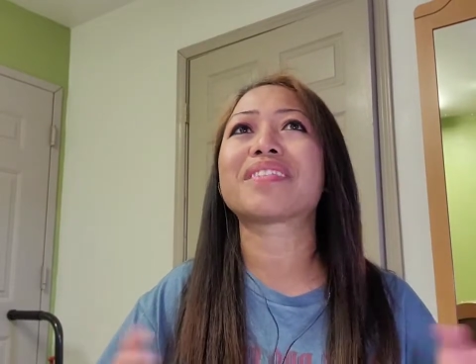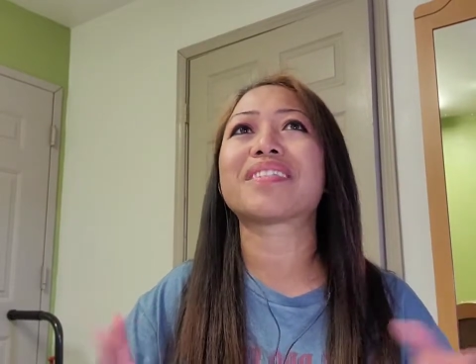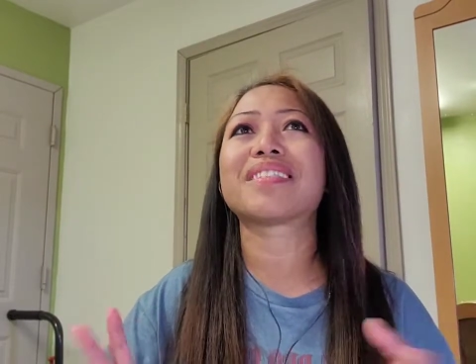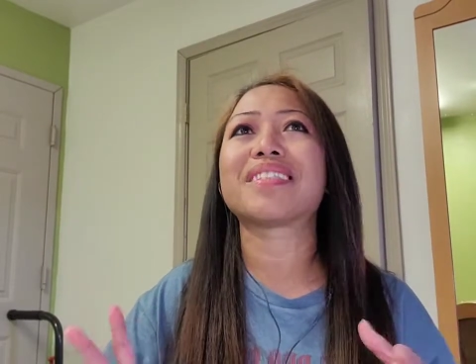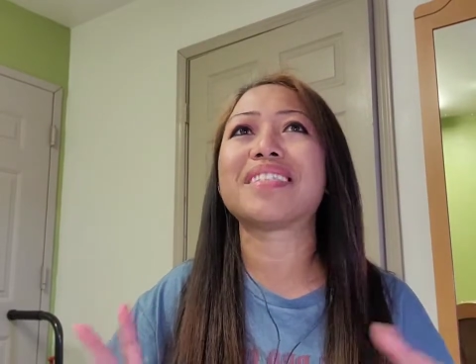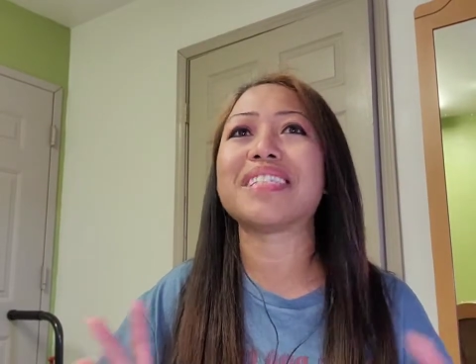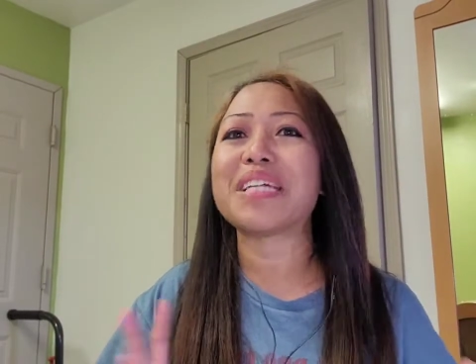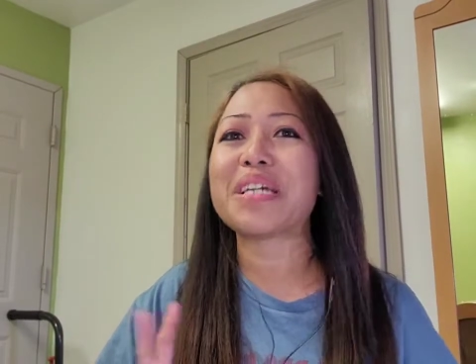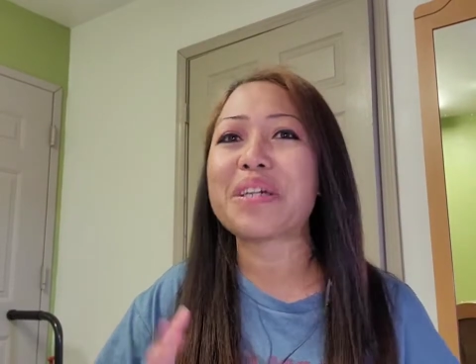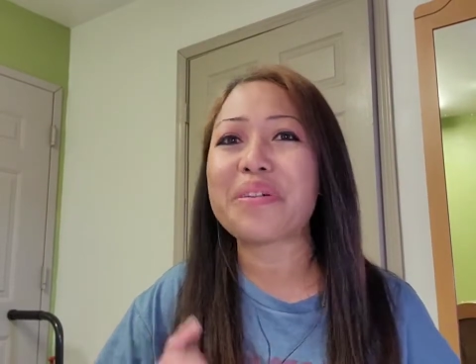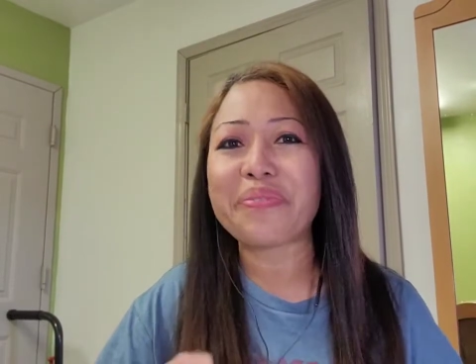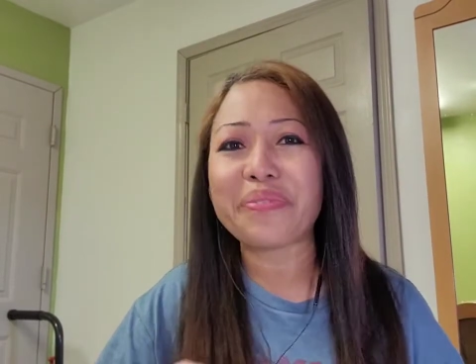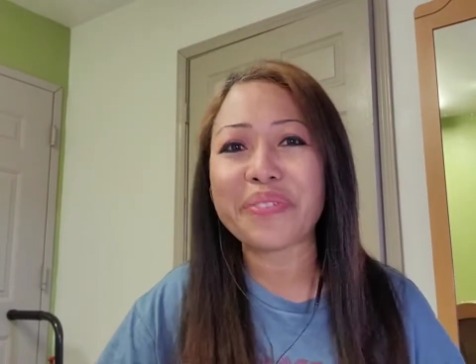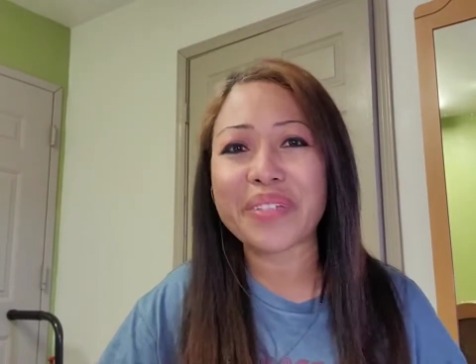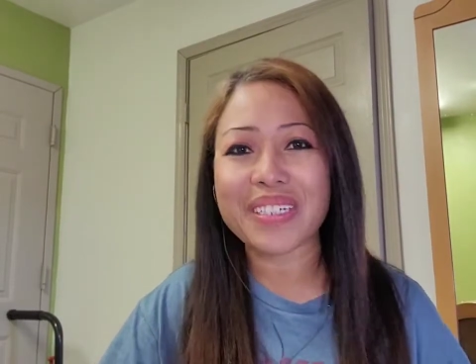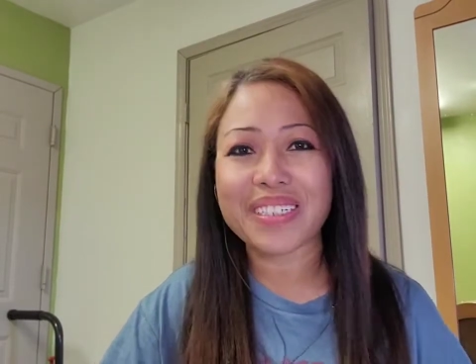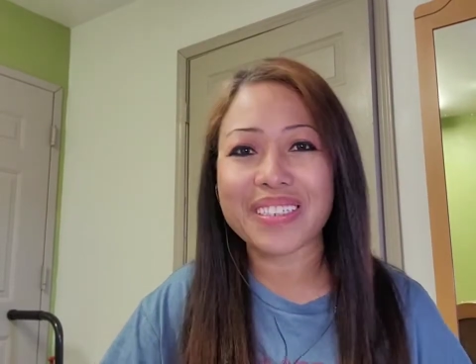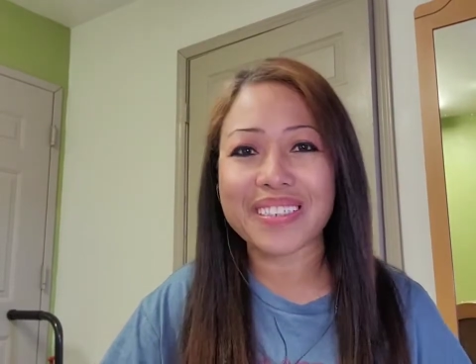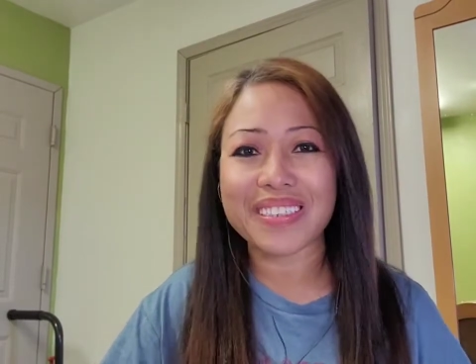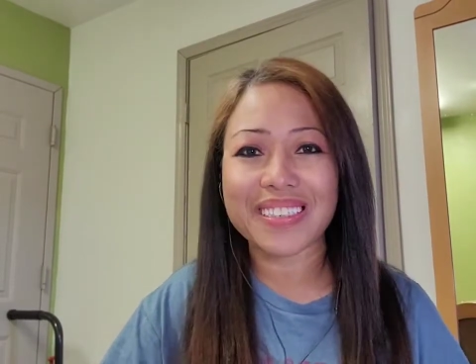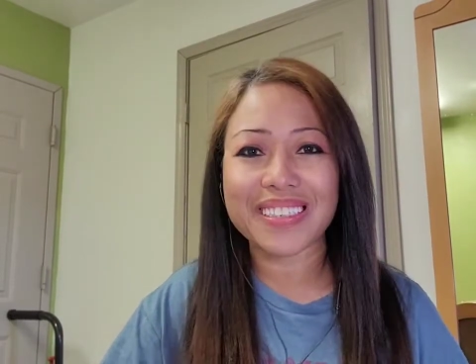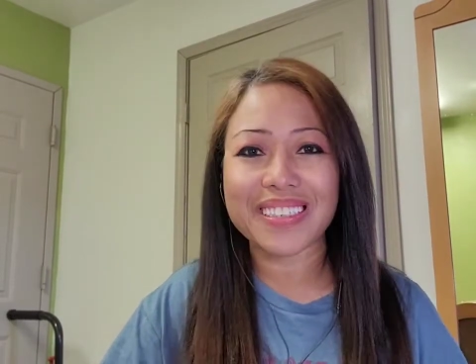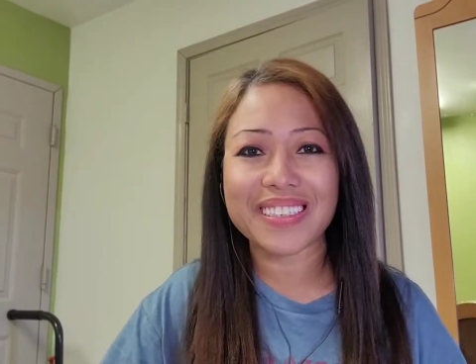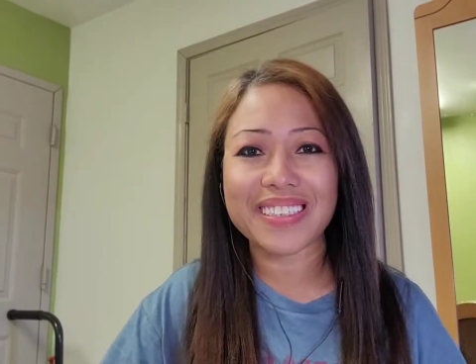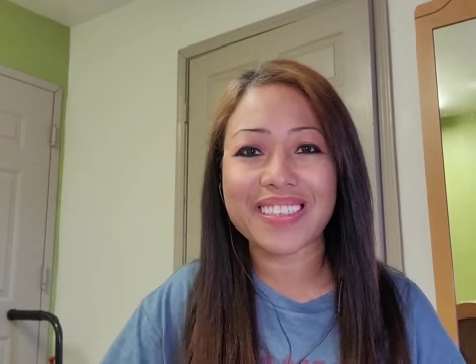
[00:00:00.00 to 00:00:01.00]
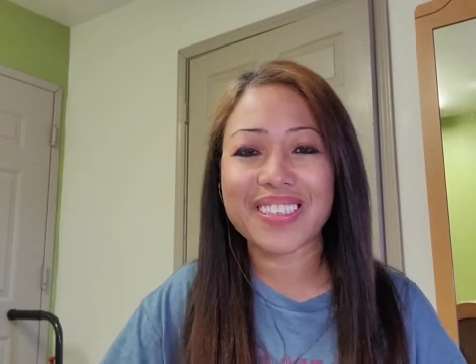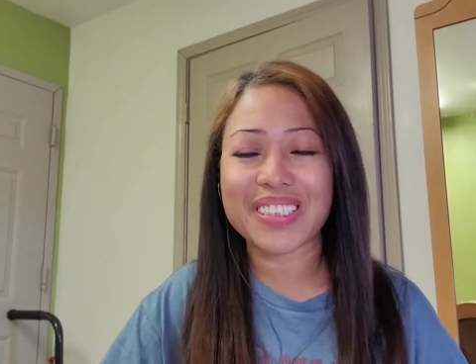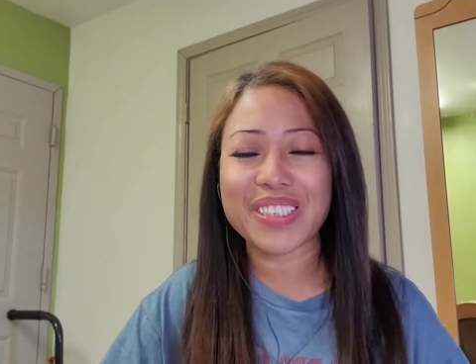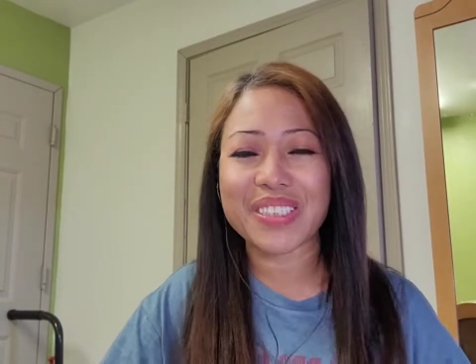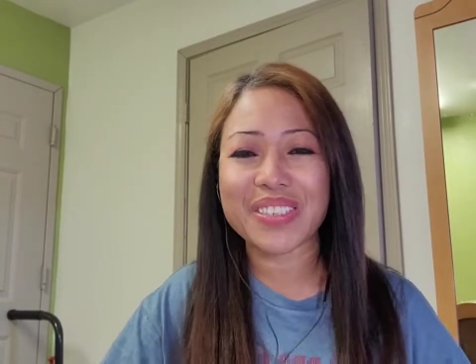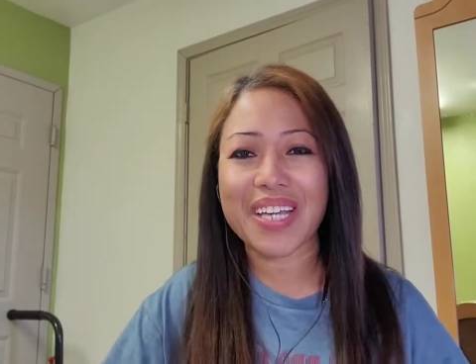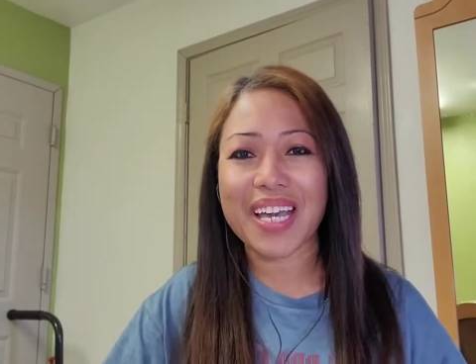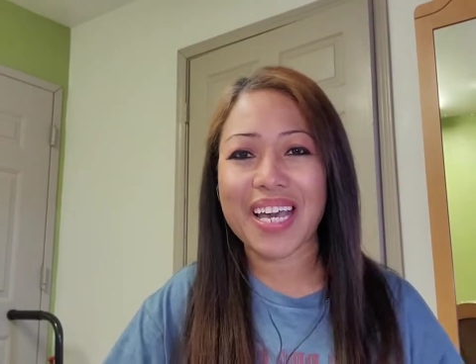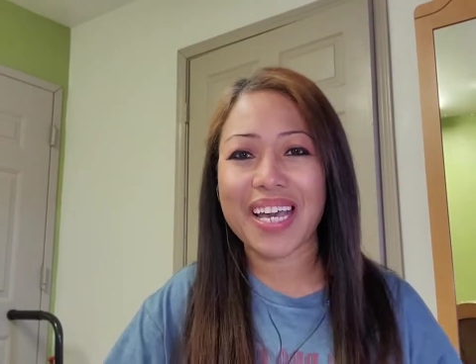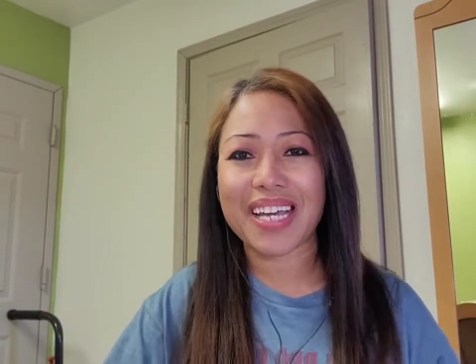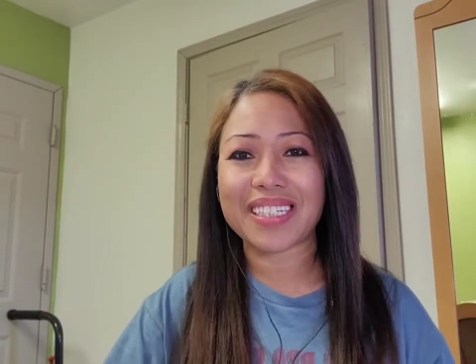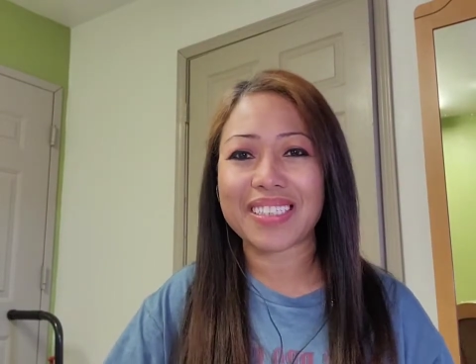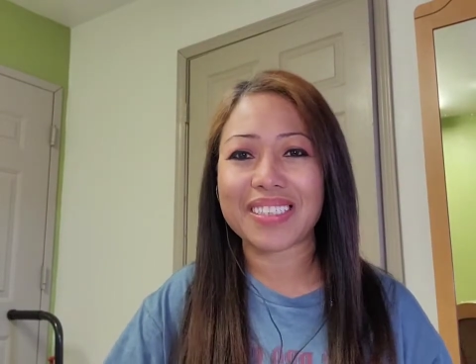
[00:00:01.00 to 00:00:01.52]
difficult to
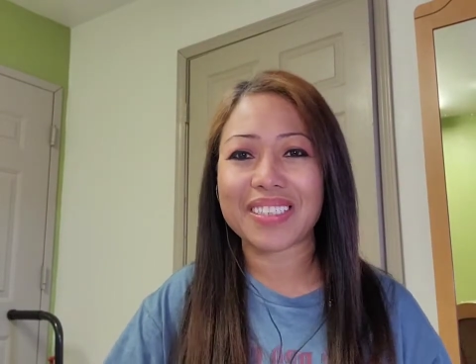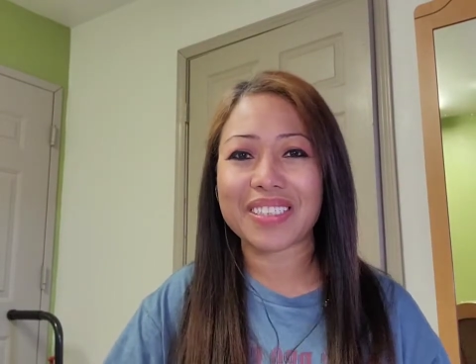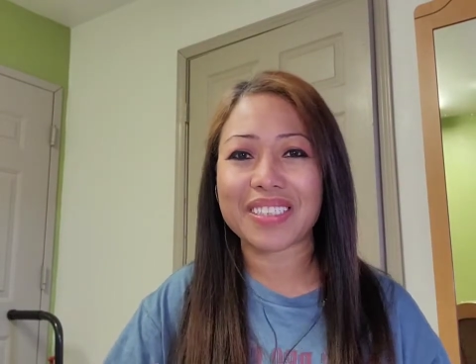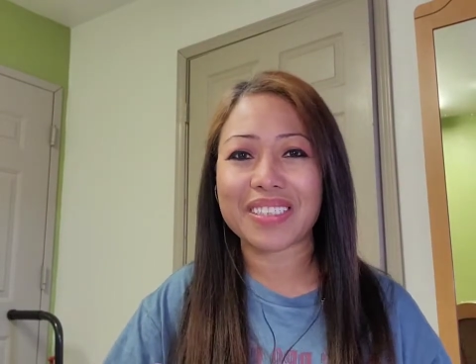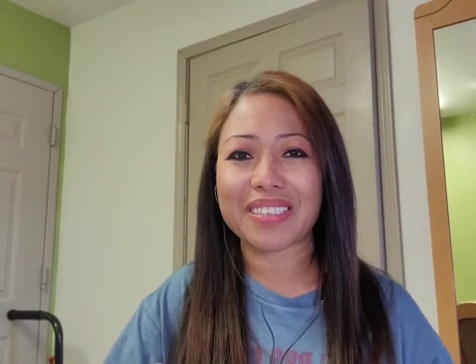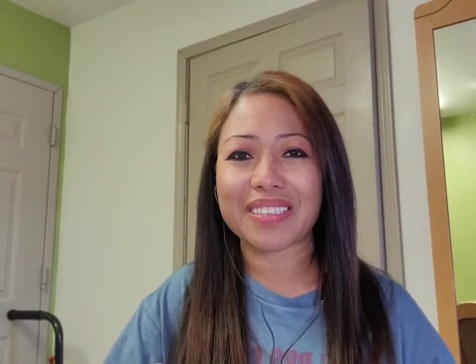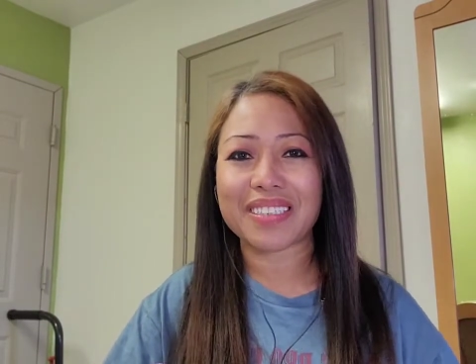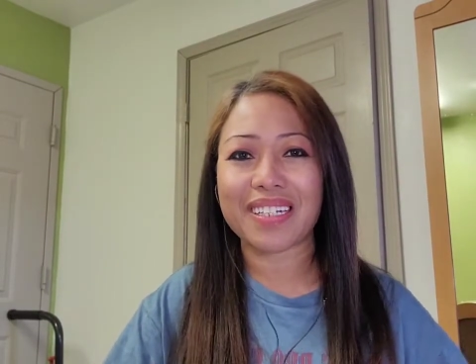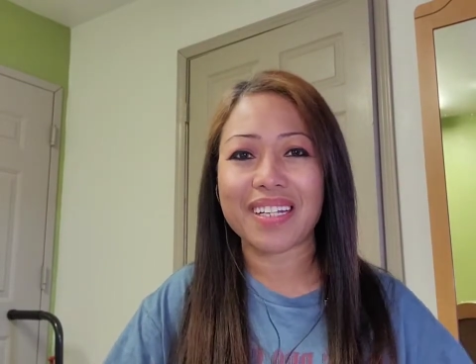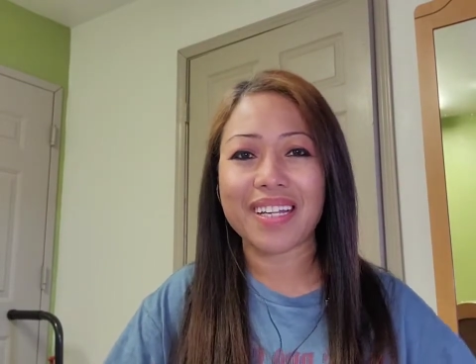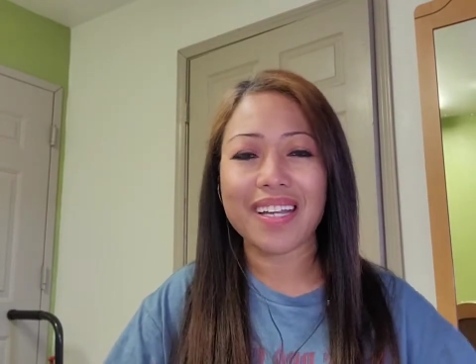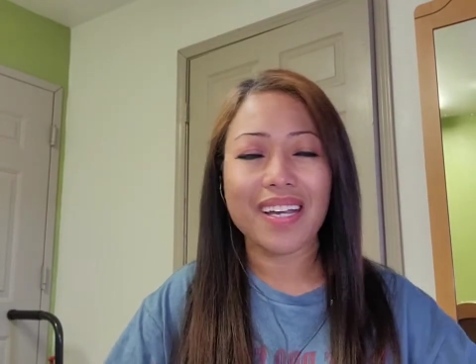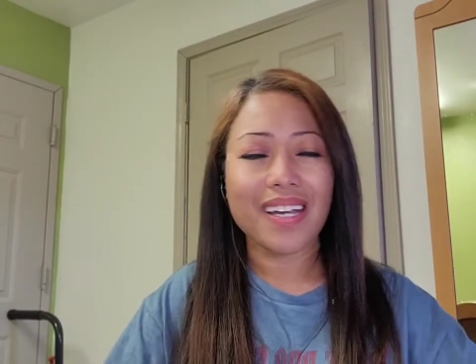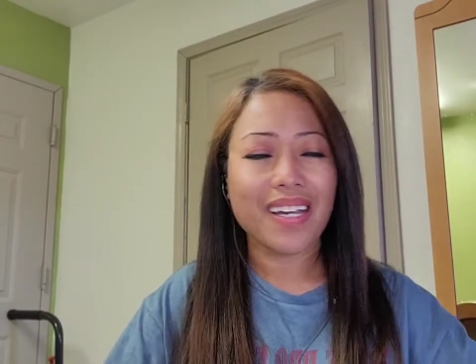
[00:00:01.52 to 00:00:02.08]
answer.